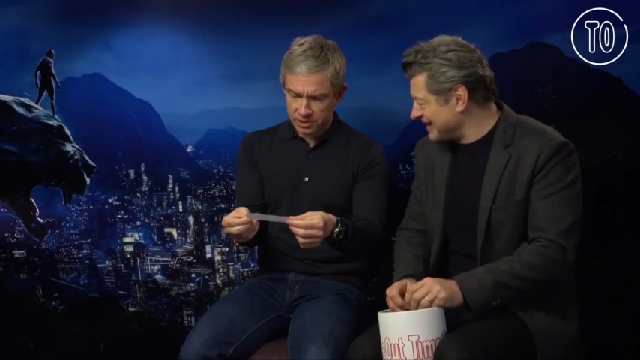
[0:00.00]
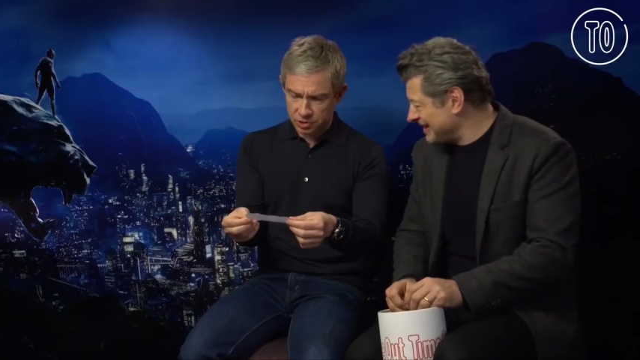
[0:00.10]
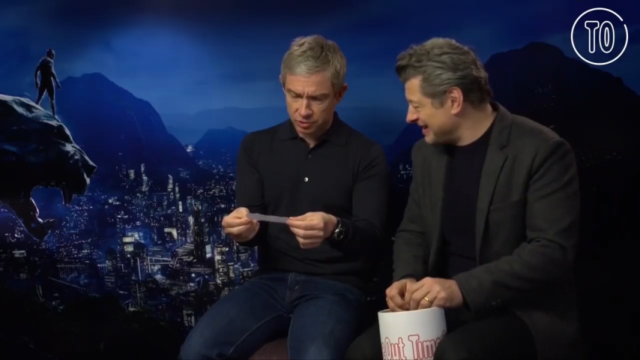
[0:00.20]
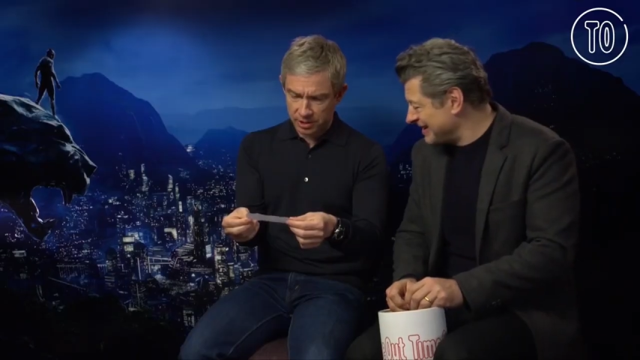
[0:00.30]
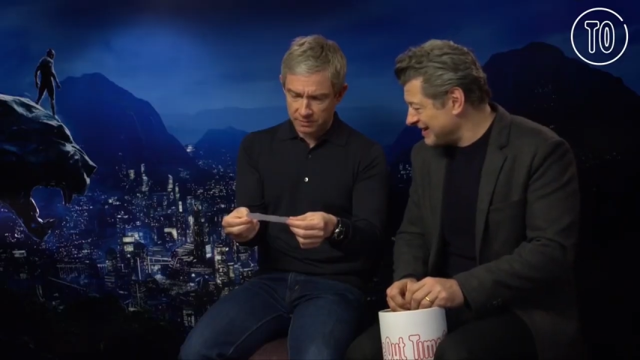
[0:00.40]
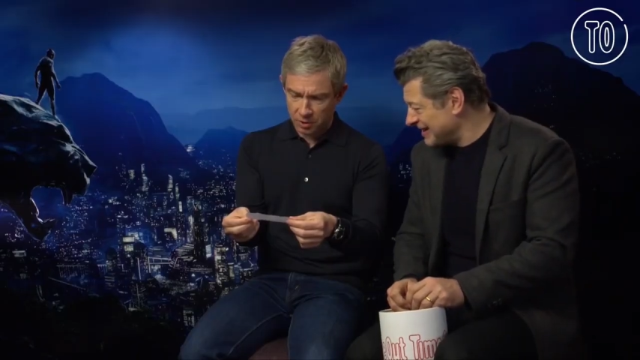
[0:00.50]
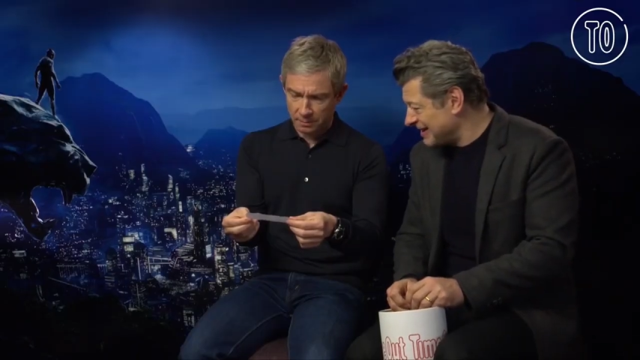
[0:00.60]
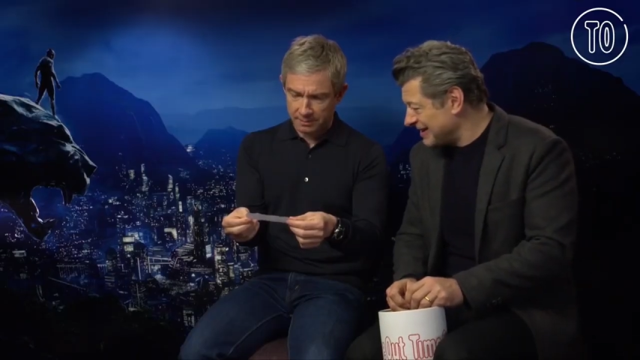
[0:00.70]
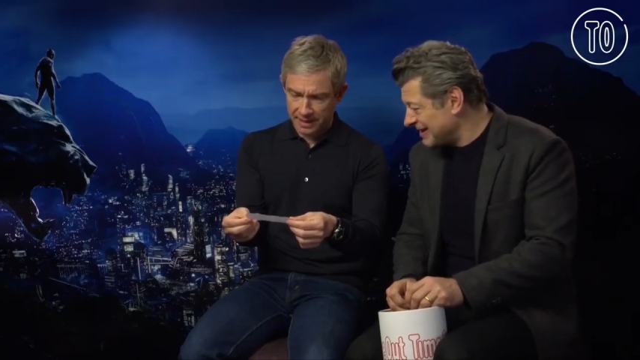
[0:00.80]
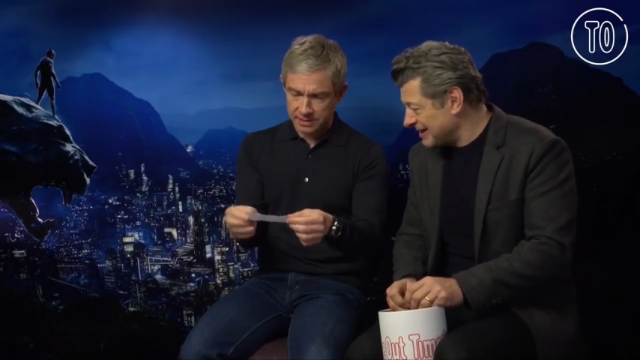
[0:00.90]
Speaker 1: extreme
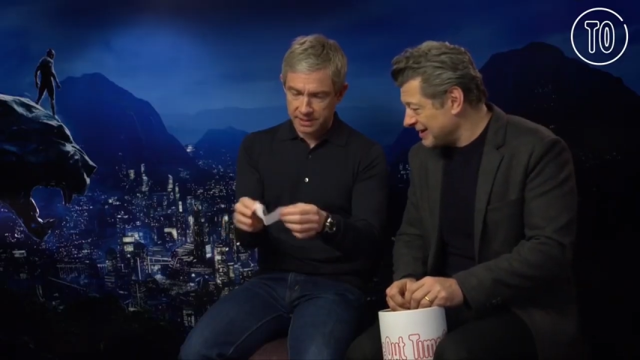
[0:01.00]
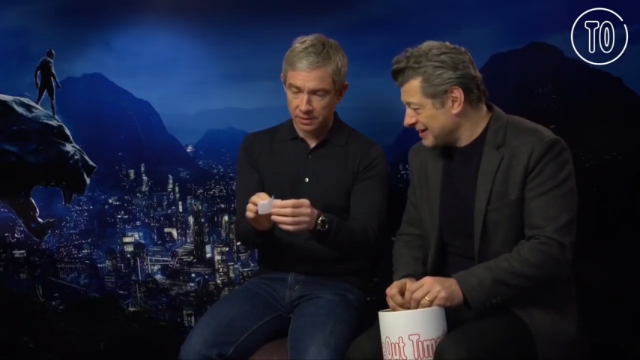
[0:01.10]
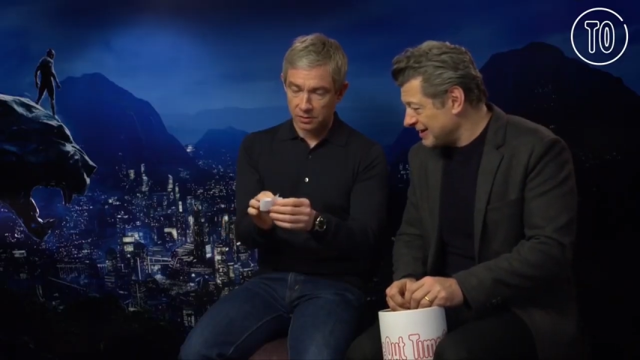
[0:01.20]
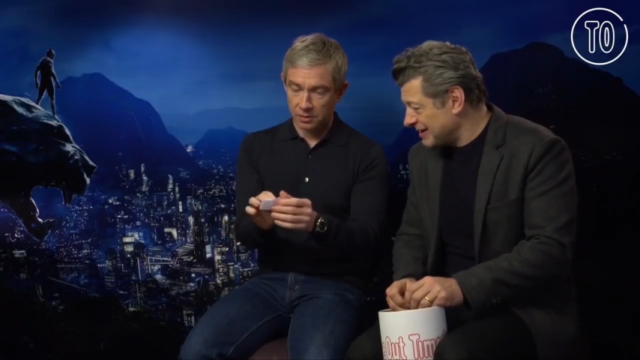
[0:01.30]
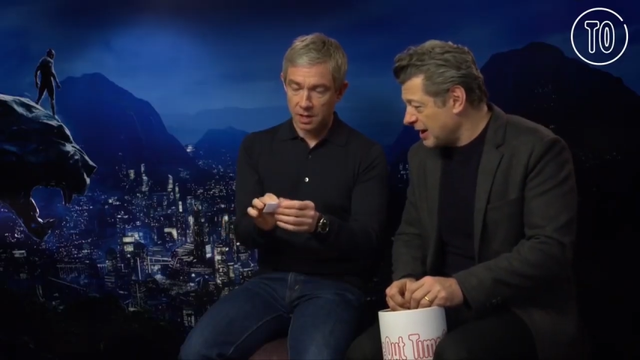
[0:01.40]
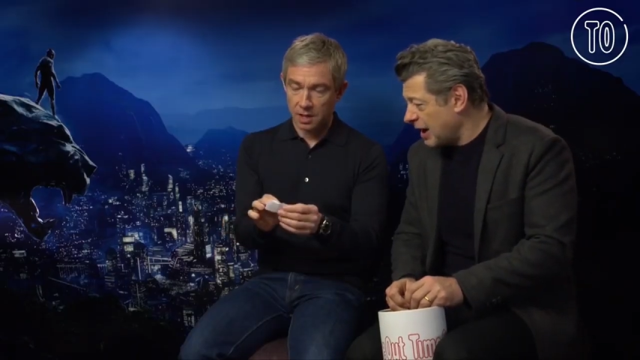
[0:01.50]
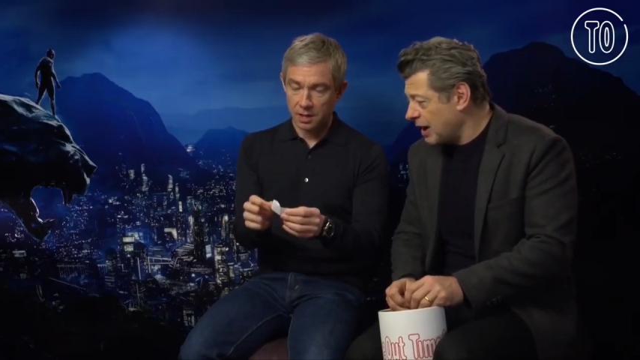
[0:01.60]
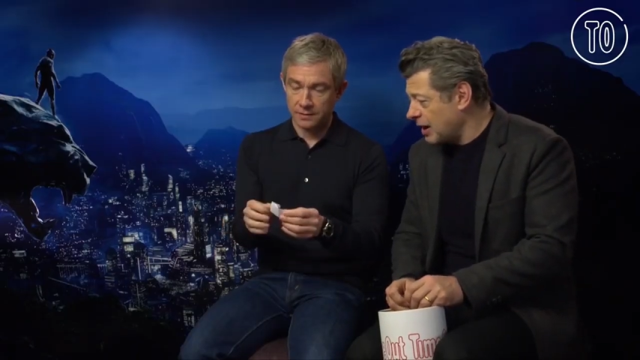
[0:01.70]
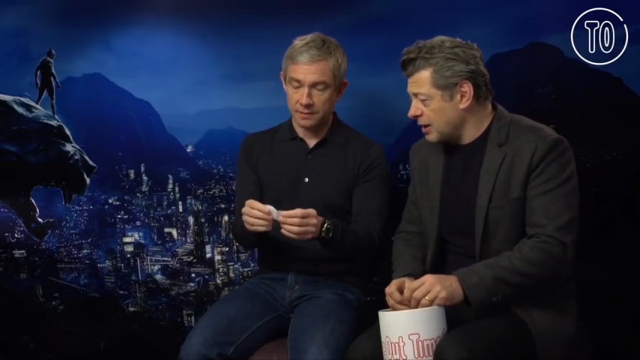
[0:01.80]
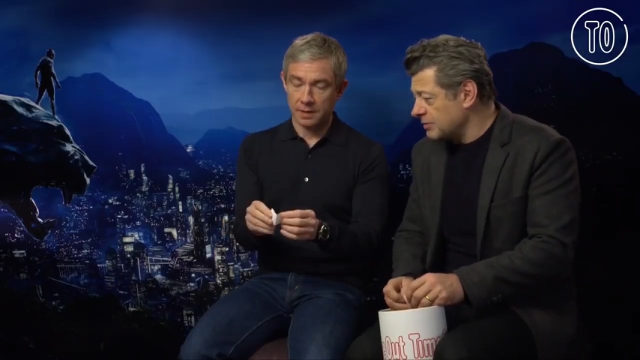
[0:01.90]
combat skill?
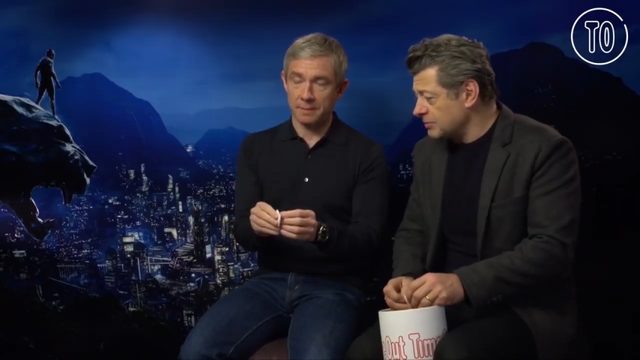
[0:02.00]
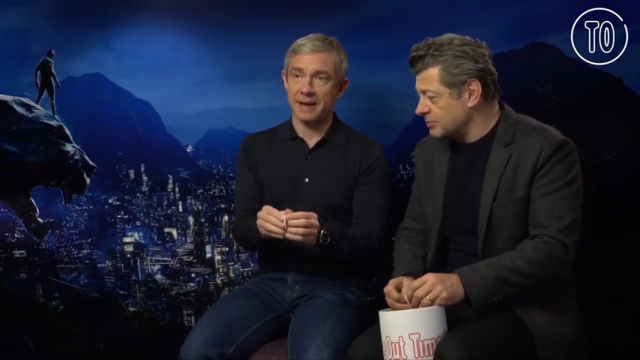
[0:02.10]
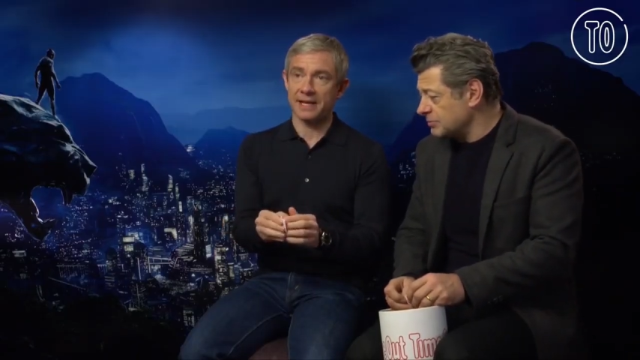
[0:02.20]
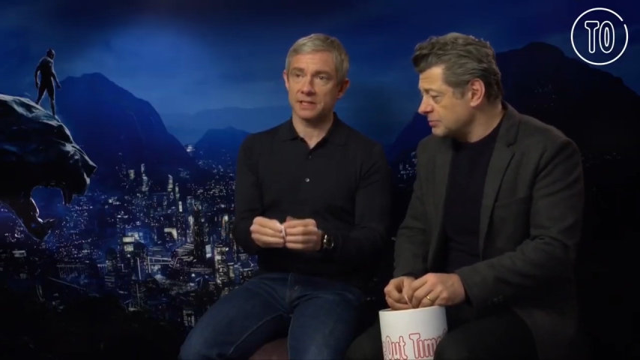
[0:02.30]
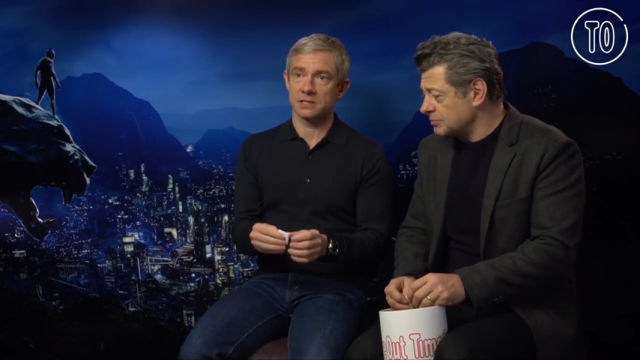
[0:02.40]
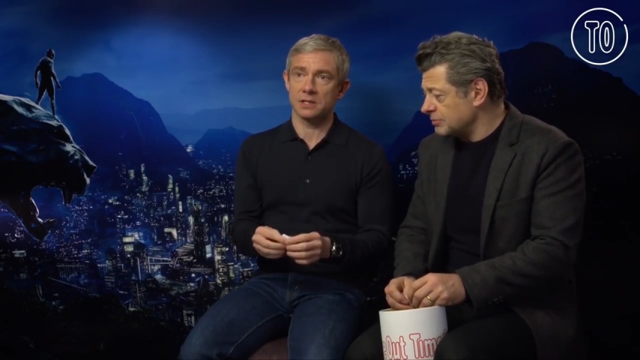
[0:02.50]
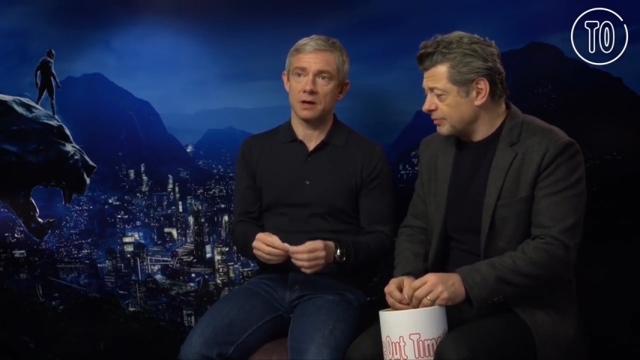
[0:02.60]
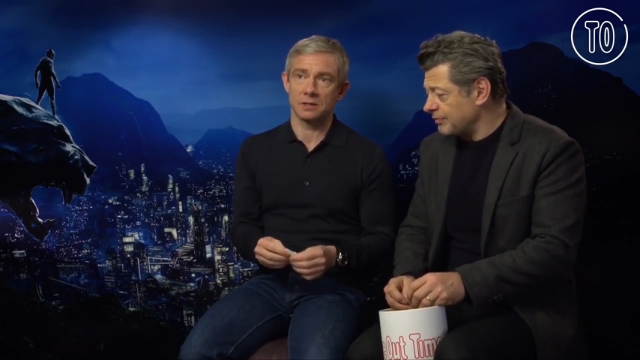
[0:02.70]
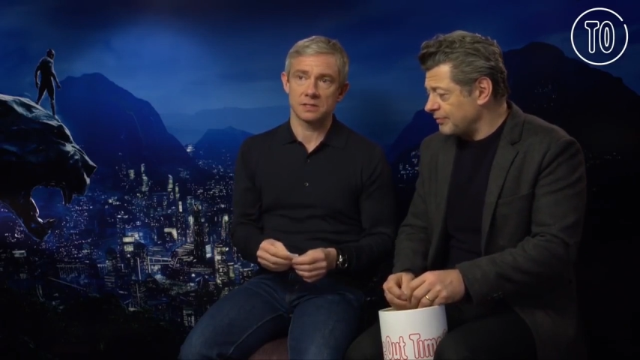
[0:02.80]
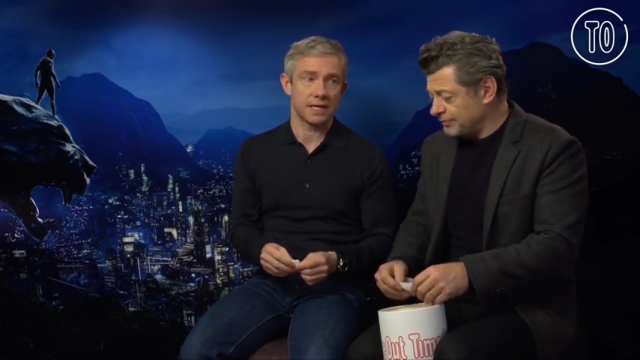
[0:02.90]
Uh, the a Paddington
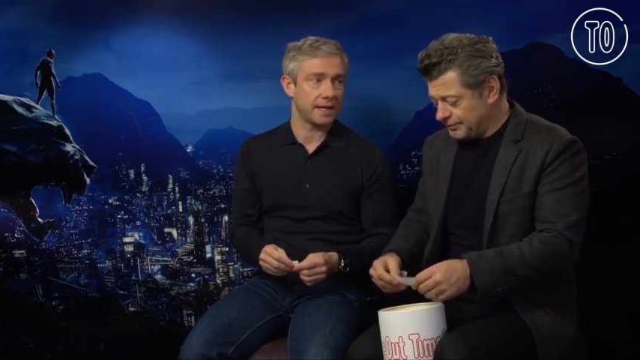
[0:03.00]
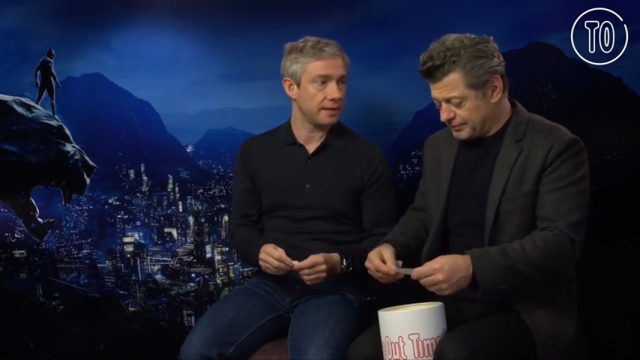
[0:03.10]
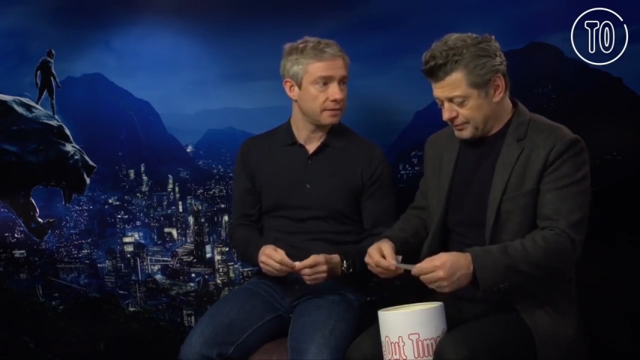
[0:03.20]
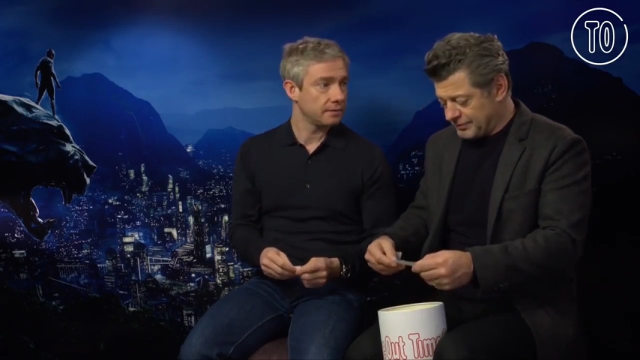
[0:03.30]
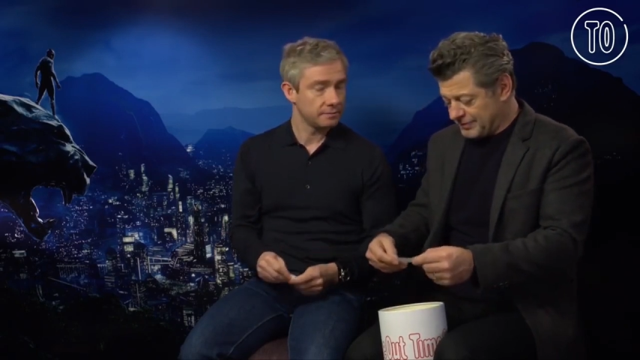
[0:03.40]
hard stare.